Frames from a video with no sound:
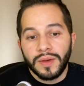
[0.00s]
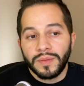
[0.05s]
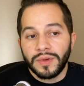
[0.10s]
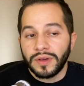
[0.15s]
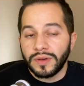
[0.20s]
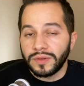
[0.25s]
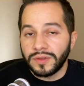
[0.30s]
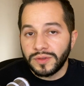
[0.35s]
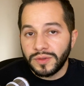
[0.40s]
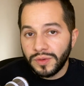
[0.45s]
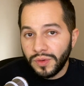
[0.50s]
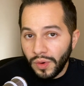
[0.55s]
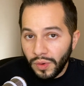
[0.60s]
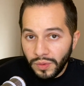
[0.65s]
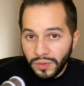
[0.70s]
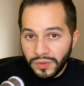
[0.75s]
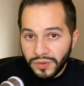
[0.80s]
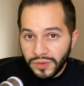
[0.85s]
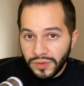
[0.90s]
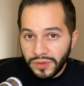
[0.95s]
Because
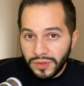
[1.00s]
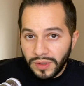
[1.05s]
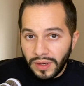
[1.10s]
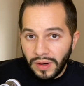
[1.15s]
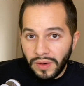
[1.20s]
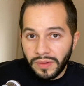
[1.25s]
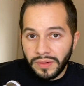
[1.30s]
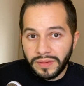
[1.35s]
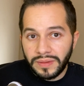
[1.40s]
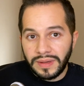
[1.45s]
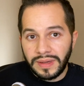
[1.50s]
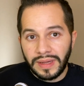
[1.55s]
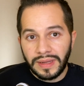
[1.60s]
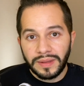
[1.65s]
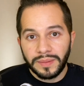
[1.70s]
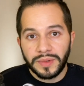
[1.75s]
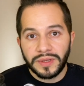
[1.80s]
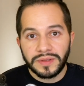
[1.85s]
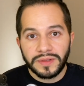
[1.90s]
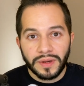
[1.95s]
those are the
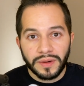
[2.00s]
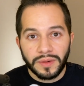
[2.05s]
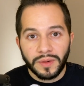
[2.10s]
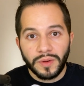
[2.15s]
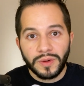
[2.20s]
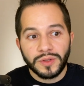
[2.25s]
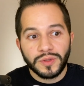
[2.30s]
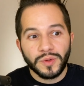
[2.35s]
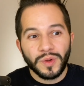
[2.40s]
elements that are going